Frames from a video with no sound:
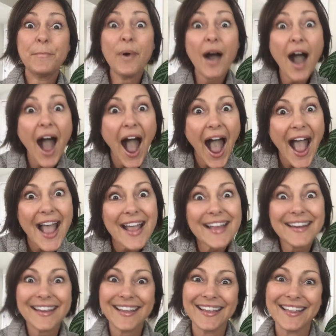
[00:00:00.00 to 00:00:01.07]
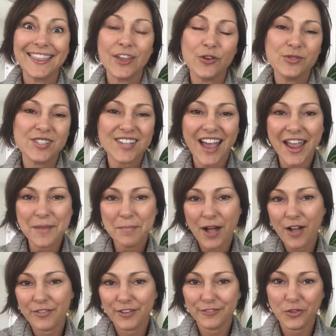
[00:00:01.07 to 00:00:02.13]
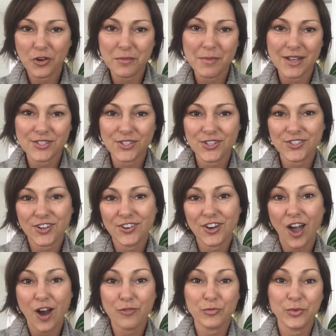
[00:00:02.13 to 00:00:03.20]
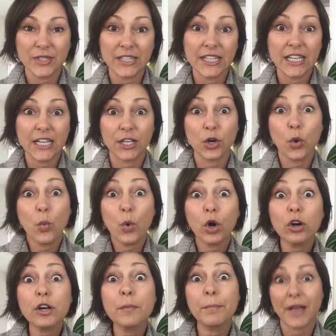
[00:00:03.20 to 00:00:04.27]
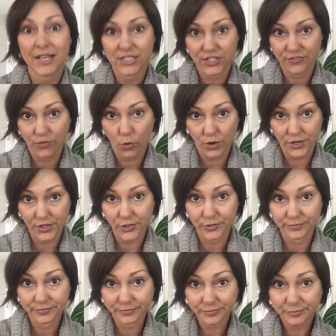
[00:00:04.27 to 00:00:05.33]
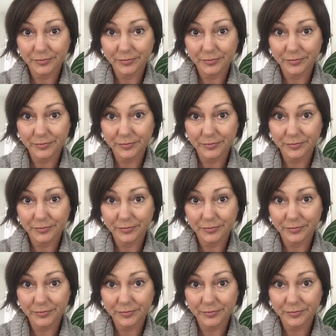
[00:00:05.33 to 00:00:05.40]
But those tight pelvic floor muscles are not really gonna work best for you.